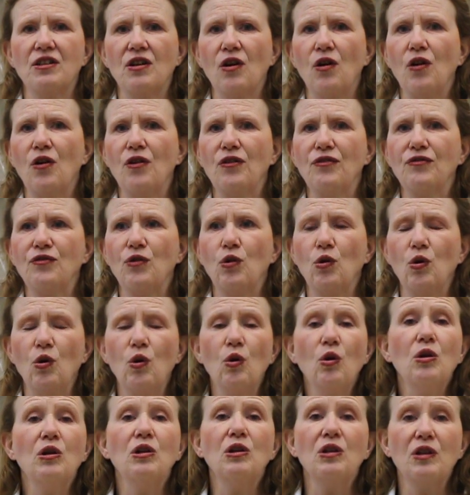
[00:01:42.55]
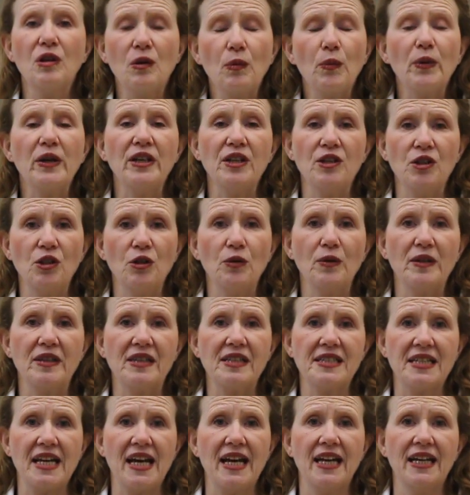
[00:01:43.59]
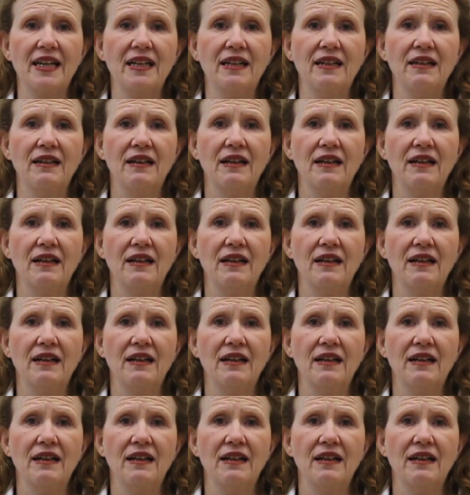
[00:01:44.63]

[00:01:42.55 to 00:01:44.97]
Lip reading: of all that we knew at the day,